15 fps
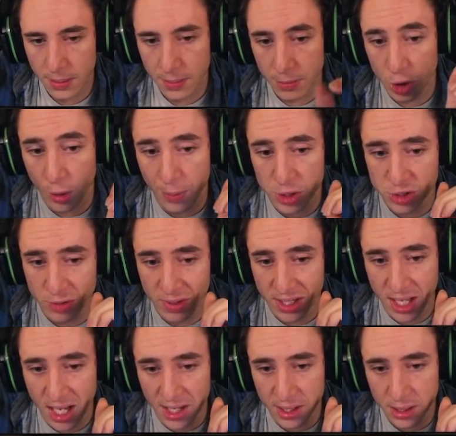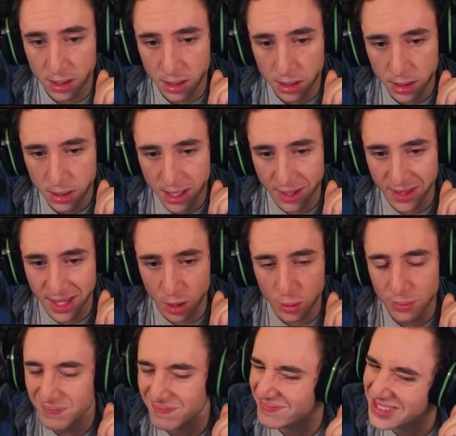You got to push it really hard. Get the kill.
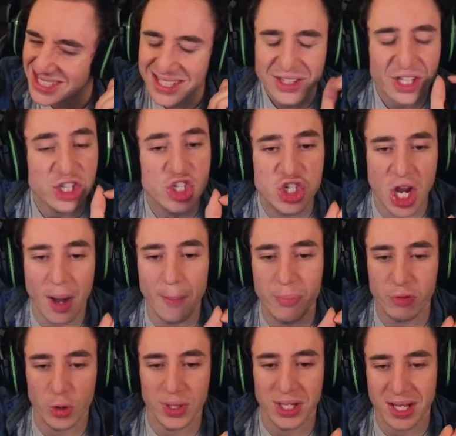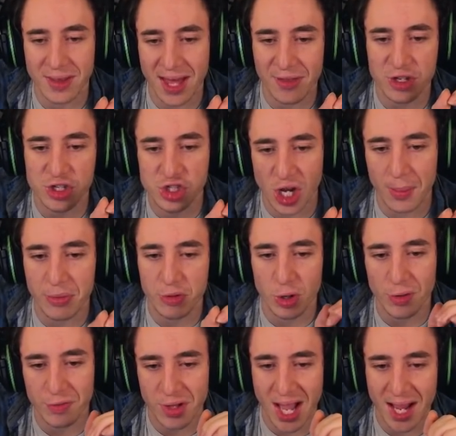The jump ruined it there. The jump threw
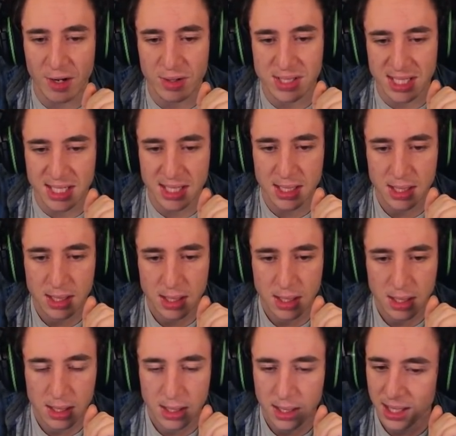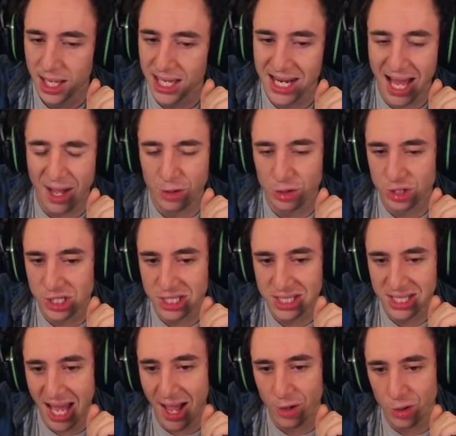off the accuracy, and now you're
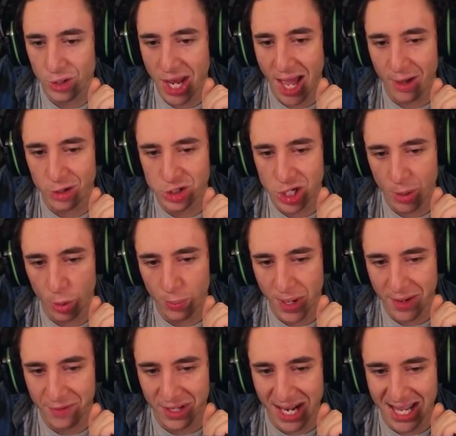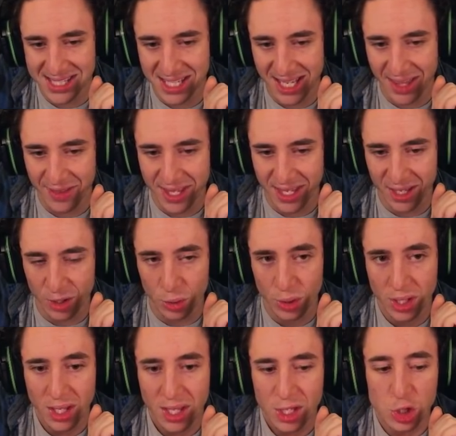in trouble. Play for the Lance to get the kill.
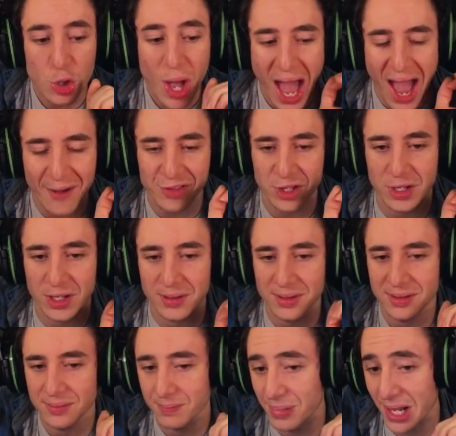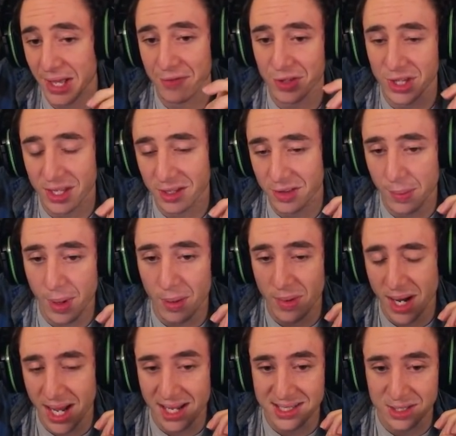You have to pay for the bomb right
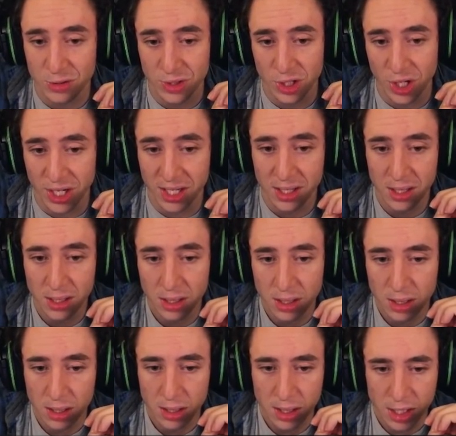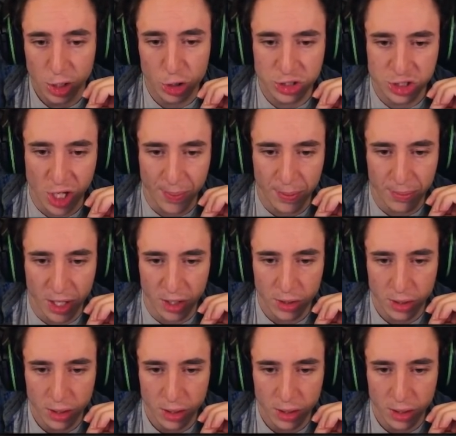here because they're already on it. You could stop him though.